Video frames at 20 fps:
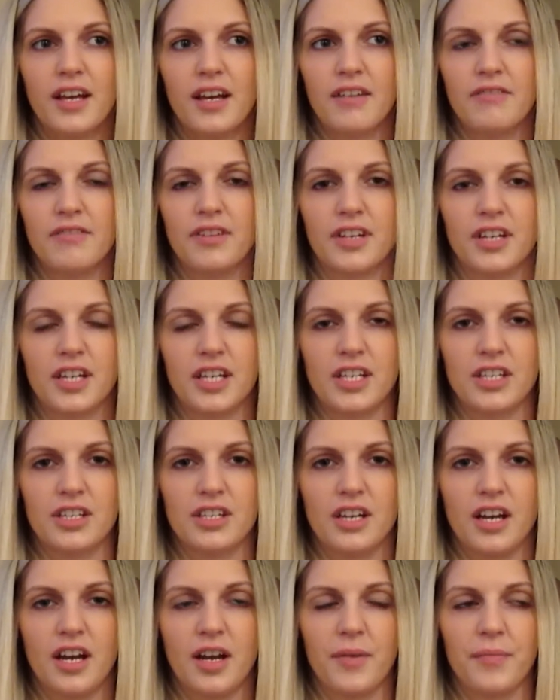a very
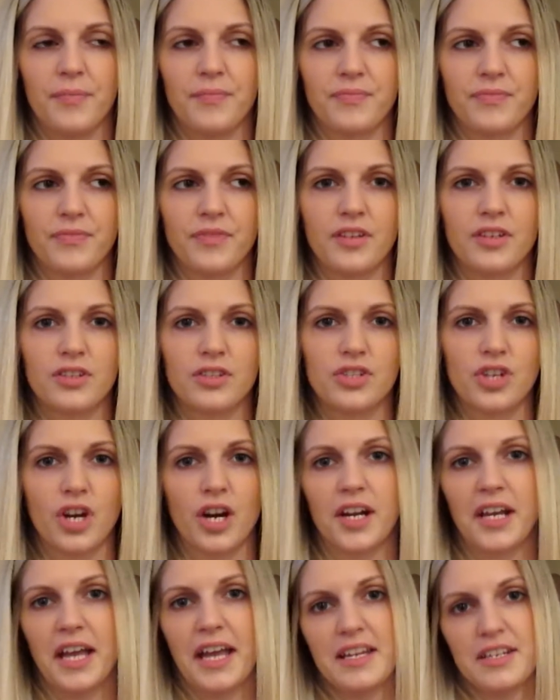
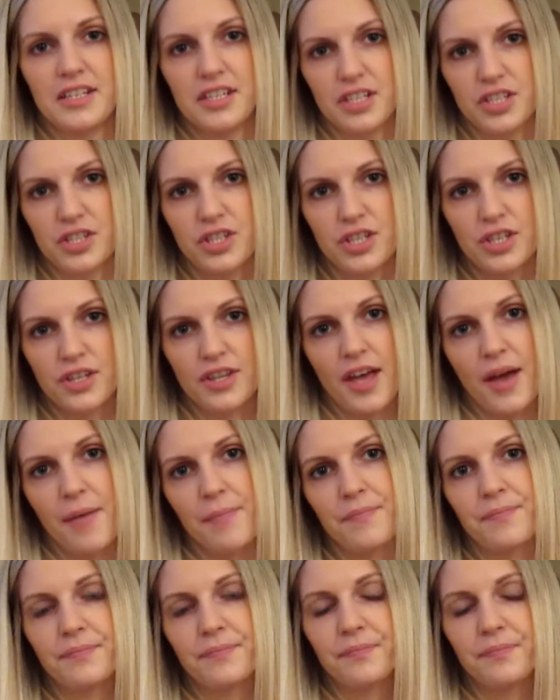dark ending to them.